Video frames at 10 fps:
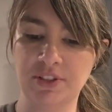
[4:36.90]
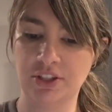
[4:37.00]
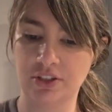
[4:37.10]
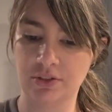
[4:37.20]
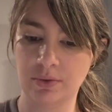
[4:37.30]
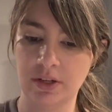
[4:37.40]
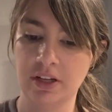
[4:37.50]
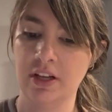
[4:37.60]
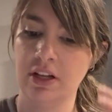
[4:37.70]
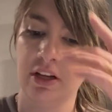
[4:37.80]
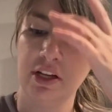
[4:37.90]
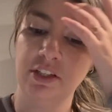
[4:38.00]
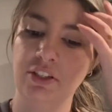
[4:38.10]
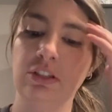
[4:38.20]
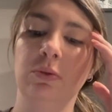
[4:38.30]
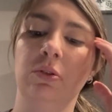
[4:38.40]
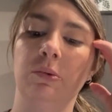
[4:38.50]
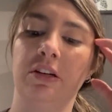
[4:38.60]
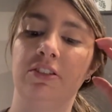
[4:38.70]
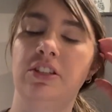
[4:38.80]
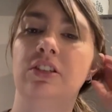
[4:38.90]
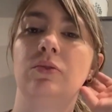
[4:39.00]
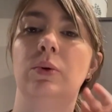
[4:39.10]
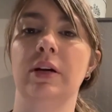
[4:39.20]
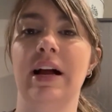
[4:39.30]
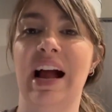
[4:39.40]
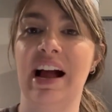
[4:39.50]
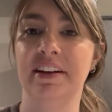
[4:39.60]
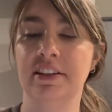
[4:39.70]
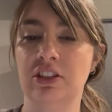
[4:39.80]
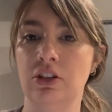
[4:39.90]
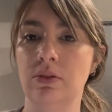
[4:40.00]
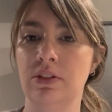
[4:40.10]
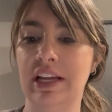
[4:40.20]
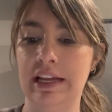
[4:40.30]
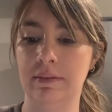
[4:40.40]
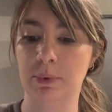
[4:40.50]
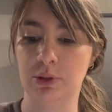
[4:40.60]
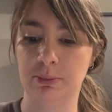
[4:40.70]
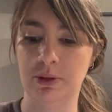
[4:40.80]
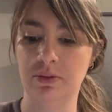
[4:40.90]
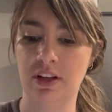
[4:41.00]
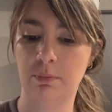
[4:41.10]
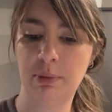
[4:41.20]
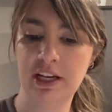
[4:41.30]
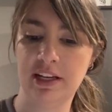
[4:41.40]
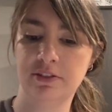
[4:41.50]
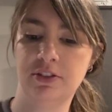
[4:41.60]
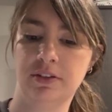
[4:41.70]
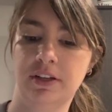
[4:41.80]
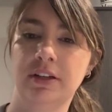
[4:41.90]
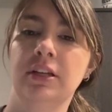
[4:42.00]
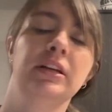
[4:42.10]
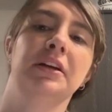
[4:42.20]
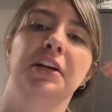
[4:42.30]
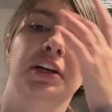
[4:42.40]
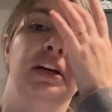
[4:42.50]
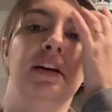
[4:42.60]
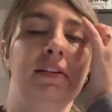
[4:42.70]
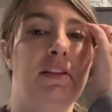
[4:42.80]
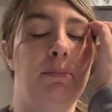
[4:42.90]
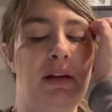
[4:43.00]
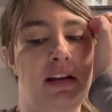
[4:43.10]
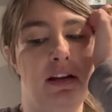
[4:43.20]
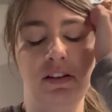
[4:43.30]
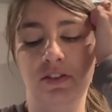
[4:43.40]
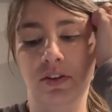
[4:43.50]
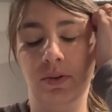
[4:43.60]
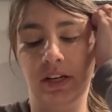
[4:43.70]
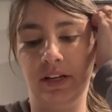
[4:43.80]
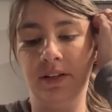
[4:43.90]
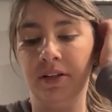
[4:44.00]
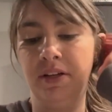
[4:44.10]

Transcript: 2, you will want to add 2 tablespoons of baking soda. The baking soda